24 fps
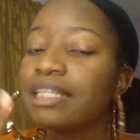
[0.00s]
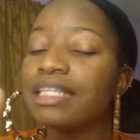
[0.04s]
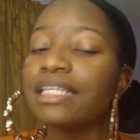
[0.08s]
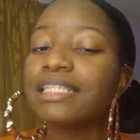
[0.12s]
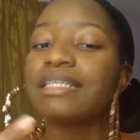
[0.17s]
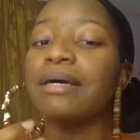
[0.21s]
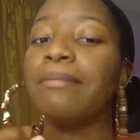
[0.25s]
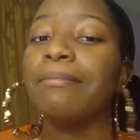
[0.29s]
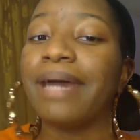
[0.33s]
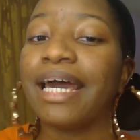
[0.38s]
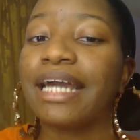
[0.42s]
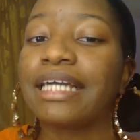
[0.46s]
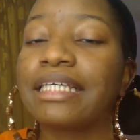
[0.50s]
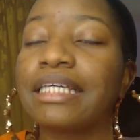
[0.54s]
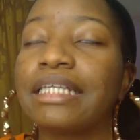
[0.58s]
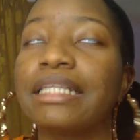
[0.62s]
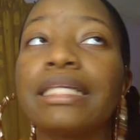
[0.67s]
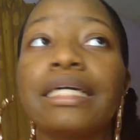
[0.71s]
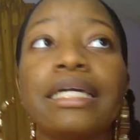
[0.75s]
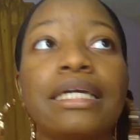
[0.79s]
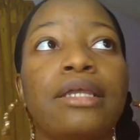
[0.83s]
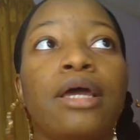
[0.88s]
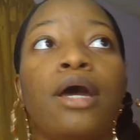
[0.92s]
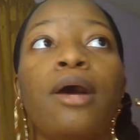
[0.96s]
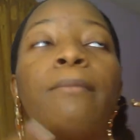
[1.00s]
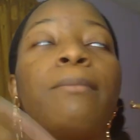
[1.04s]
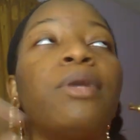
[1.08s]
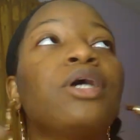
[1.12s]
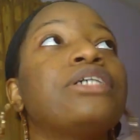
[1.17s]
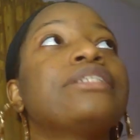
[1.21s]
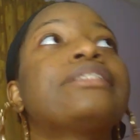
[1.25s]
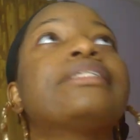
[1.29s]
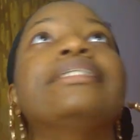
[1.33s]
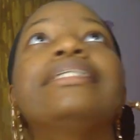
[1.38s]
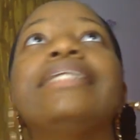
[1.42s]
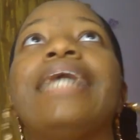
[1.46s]
this immaculate
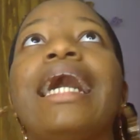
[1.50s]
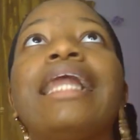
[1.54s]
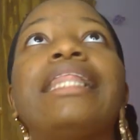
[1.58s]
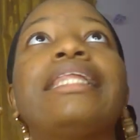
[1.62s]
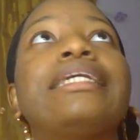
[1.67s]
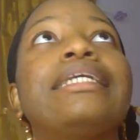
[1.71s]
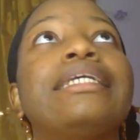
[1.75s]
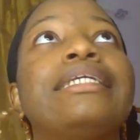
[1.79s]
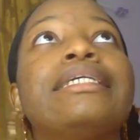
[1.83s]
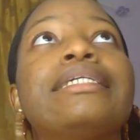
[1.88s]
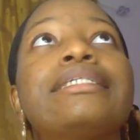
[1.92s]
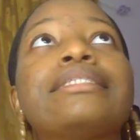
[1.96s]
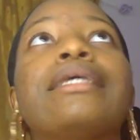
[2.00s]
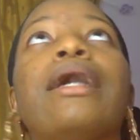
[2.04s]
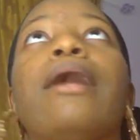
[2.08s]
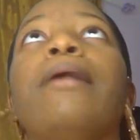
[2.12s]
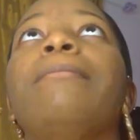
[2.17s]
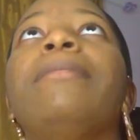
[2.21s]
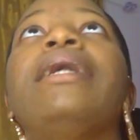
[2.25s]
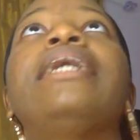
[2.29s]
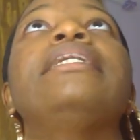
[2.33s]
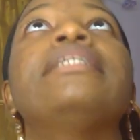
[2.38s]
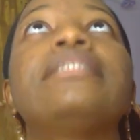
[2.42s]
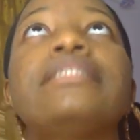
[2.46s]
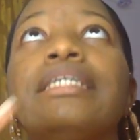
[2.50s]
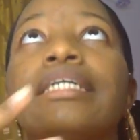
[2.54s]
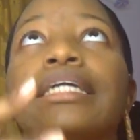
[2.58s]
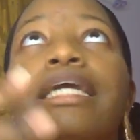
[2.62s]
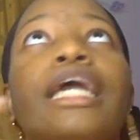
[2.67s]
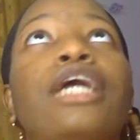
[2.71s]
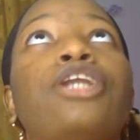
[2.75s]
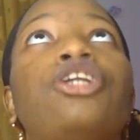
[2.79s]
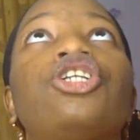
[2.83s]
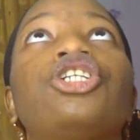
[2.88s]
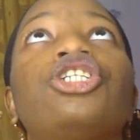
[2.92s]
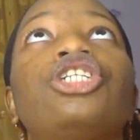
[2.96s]
personality, this amazing
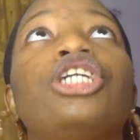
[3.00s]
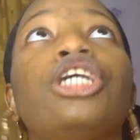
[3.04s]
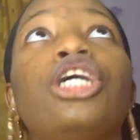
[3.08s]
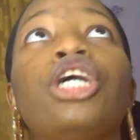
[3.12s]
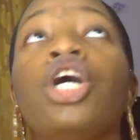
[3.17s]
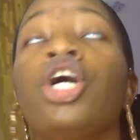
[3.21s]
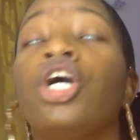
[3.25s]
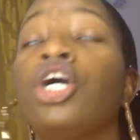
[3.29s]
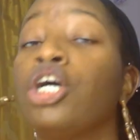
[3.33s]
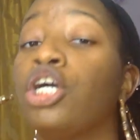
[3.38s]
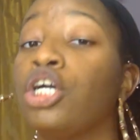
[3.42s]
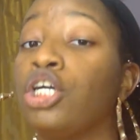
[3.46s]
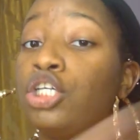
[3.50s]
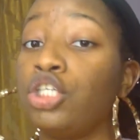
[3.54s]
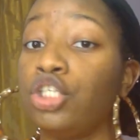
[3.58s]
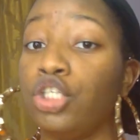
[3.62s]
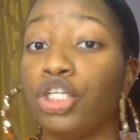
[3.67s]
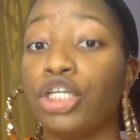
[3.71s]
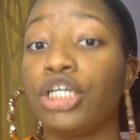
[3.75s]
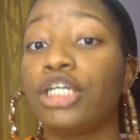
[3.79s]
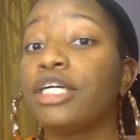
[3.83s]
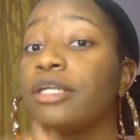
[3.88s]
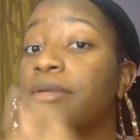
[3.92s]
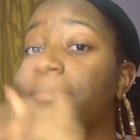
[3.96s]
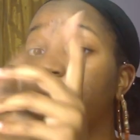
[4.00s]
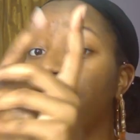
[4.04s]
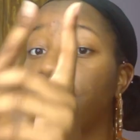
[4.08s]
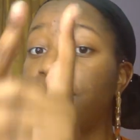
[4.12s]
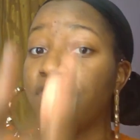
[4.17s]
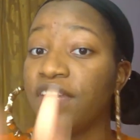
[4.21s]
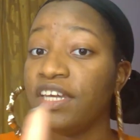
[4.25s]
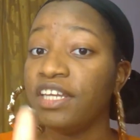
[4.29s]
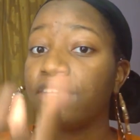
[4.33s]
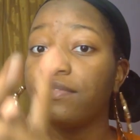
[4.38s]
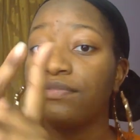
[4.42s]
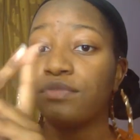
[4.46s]
energy, you're gonna be
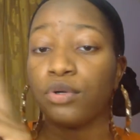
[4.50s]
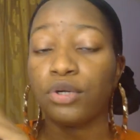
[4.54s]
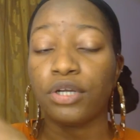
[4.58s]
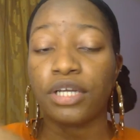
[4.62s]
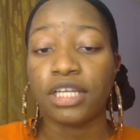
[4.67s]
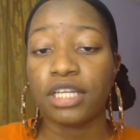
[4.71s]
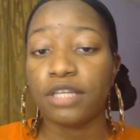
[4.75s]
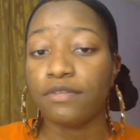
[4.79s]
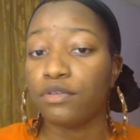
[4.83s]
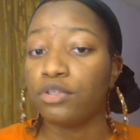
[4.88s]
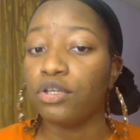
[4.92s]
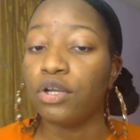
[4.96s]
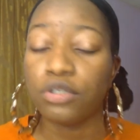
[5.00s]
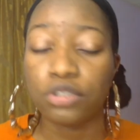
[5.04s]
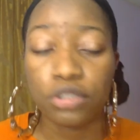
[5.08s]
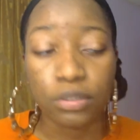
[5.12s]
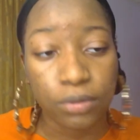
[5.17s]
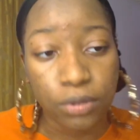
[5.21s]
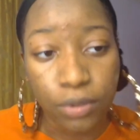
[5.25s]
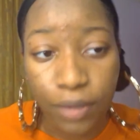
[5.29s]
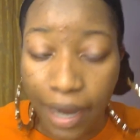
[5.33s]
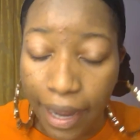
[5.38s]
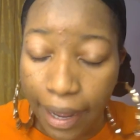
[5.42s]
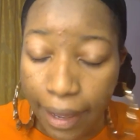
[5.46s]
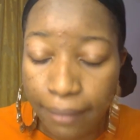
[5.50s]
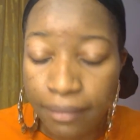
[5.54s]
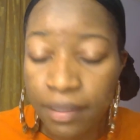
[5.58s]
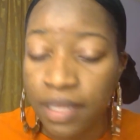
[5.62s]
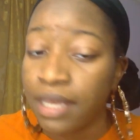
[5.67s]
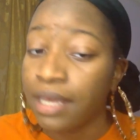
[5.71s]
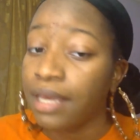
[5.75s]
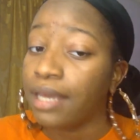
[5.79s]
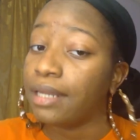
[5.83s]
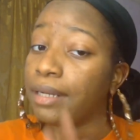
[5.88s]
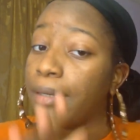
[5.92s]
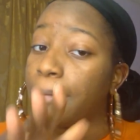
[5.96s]
feeding for it if you don't subscribe.
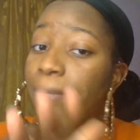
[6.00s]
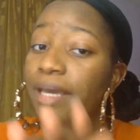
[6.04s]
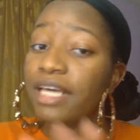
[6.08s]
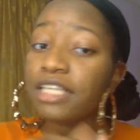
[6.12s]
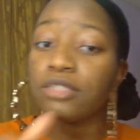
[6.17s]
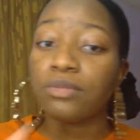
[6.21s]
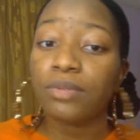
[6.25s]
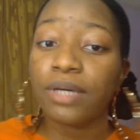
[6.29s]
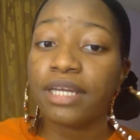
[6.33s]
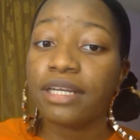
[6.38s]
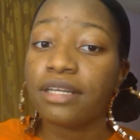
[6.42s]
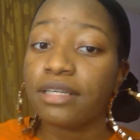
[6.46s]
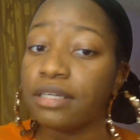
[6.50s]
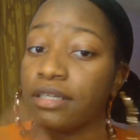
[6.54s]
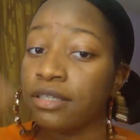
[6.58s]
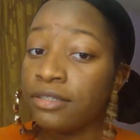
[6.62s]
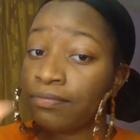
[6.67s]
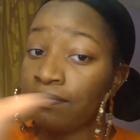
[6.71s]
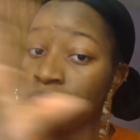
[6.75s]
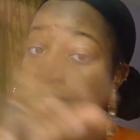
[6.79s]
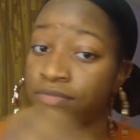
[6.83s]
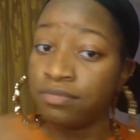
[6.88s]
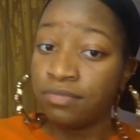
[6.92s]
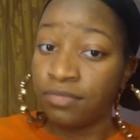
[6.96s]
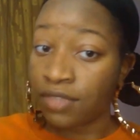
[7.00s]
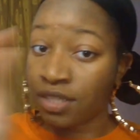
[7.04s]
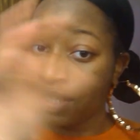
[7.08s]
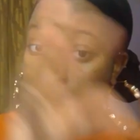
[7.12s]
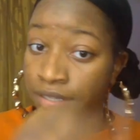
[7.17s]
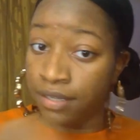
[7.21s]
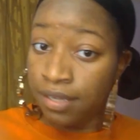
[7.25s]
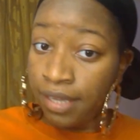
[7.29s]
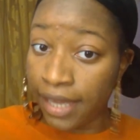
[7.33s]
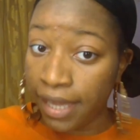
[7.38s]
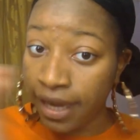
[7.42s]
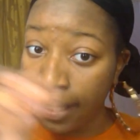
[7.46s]
And the best way to
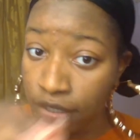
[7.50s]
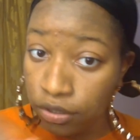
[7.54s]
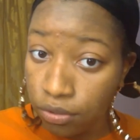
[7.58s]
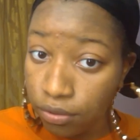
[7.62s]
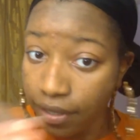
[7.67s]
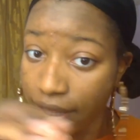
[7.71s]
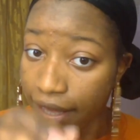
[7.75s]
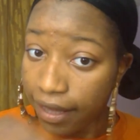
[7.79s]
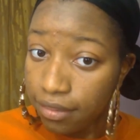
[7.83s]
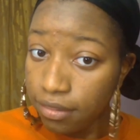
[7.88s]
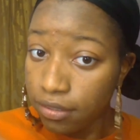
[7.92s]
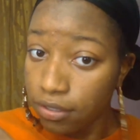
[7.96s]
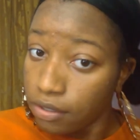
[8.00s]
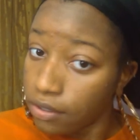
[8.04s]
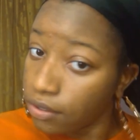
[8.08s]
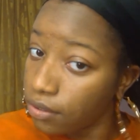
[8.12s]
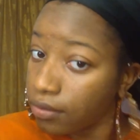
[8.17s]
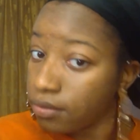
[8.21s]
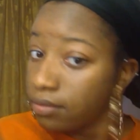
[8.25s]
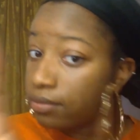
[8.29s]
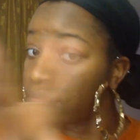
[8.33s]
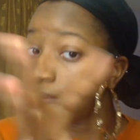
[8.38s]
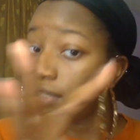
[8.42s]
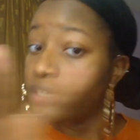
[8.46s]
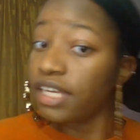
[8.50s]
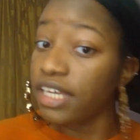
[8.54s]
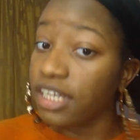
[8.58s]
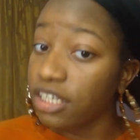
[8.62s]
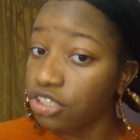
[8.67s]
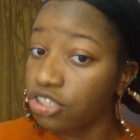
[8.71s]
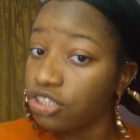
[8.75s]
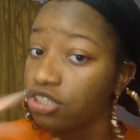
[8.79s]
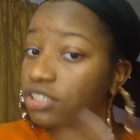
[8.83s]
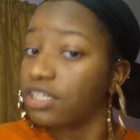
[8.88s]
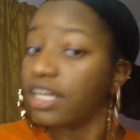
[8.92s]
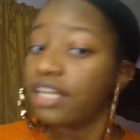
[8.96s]
handle that little
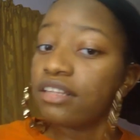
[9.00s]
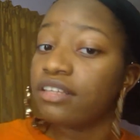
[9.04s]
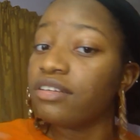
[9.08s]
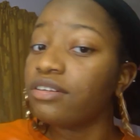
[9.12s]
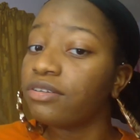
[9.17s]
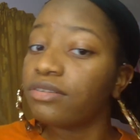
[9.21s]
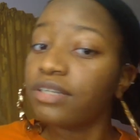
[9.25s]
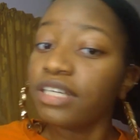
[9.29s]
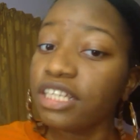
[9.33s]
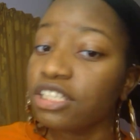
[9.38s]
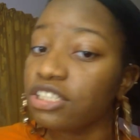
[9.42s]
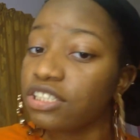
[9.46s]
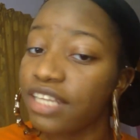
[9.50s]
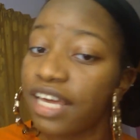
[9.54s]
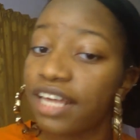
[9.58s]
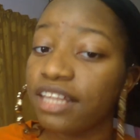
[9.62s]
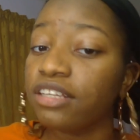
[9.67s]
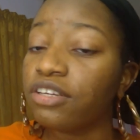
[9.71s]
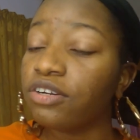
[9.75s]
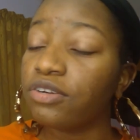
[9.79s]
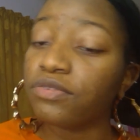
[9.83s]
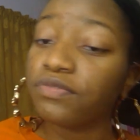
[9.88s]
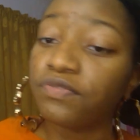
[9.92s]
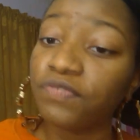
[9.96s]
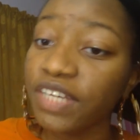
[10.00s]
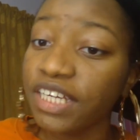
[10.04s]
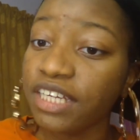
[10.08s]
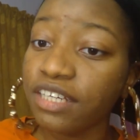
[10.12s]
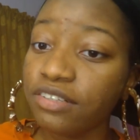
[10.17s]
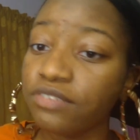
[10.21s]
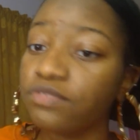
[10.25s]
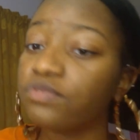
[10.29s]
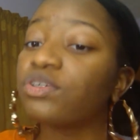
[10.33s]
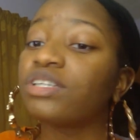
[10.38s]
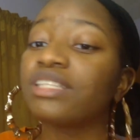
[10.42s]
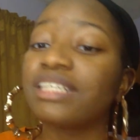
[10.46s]
itch, that little itch, that little
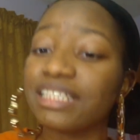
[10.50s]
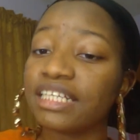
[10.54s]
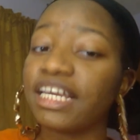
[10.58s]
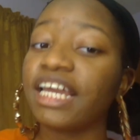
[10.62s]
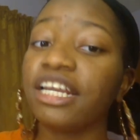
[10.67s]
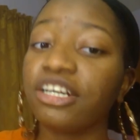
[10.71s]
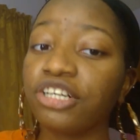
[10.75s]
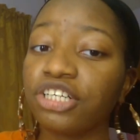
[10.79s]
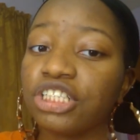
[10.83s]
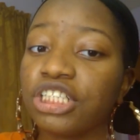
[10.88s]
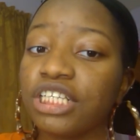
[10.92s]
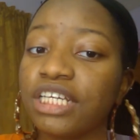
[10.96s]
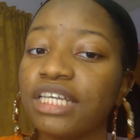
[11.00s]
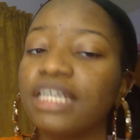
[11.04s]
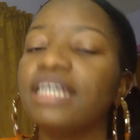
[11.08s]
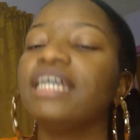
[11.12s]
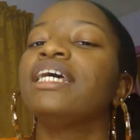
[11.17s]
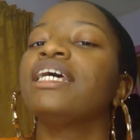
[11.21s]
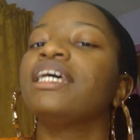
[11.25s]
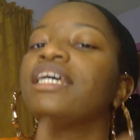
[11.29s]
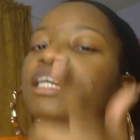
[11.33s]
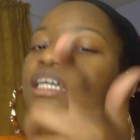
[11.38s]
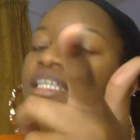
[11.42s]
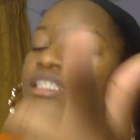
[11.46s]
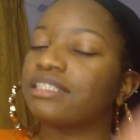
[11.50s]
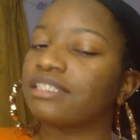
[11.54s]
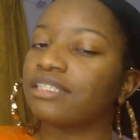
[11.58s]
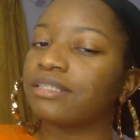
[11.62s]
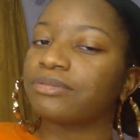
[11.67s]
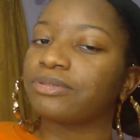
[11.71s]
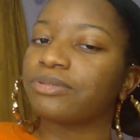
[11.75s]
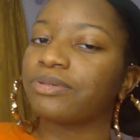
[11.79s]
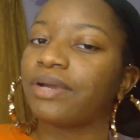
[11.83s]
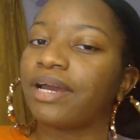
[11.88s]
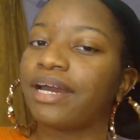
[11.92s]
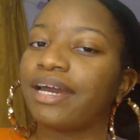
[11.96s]
fiend for this energy is to
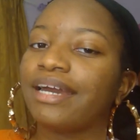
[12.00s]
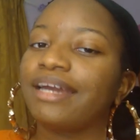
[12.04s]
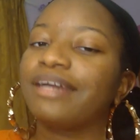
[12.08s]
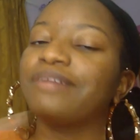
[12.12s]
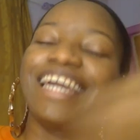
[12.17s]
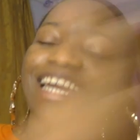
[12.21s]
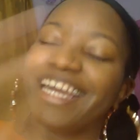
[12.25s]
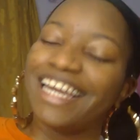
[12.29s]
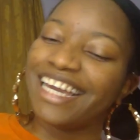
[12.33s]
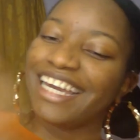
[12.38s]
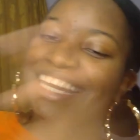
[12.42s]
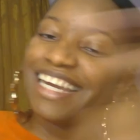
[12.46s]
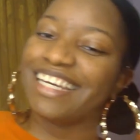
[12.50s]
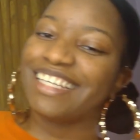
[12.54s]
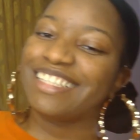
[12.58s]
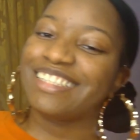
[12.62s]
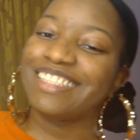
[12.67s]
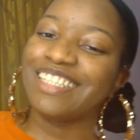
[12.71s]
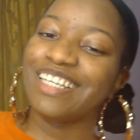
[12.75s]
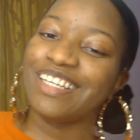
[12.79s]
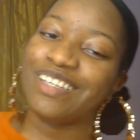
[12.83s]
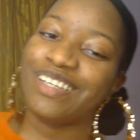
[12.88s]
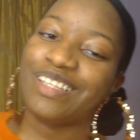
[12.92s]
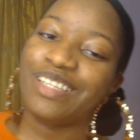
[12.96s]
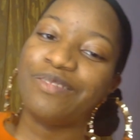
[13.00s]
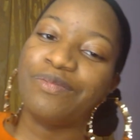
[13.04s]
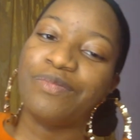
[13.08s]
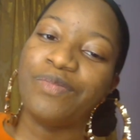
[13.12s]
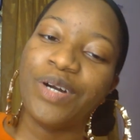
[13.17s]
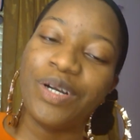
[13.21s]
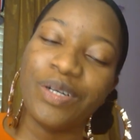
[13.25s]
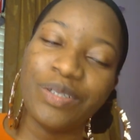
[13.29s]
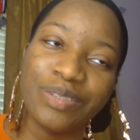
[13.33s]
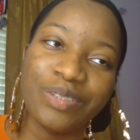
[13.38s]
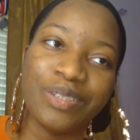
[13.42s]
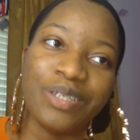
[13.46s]
subscribe and turn on the
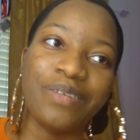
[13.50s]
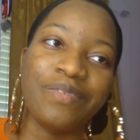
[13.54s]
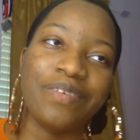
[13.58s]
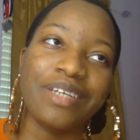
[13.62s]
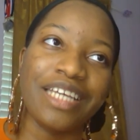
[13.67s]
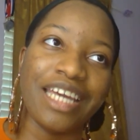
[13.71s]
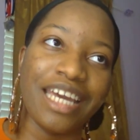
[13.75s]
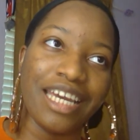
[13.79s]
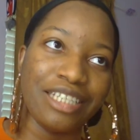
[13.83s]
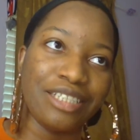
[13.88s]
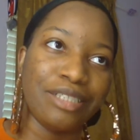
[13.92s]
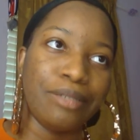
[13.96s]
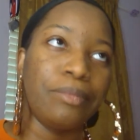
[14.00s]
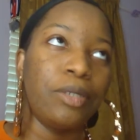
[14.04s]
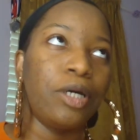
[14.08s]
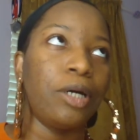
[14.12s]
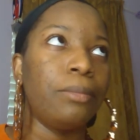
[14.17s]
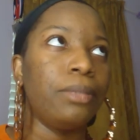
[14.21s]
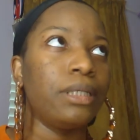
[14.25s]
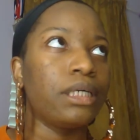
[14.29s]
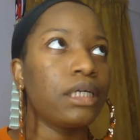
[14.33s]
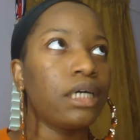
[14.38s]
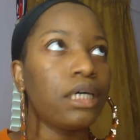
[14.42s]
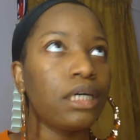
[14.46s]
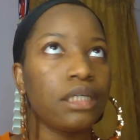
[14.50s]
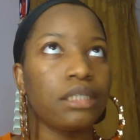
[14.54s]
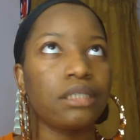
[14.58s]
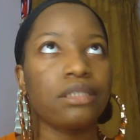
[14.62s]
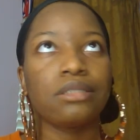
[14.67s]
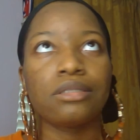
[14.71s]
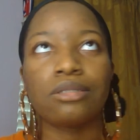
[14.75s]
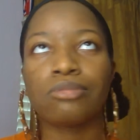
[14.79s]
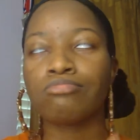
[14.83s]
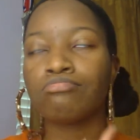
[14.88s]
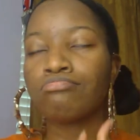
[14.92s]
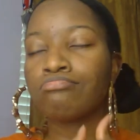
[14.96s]
post notification bell
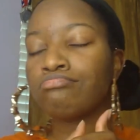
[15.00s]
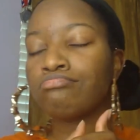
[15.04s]
because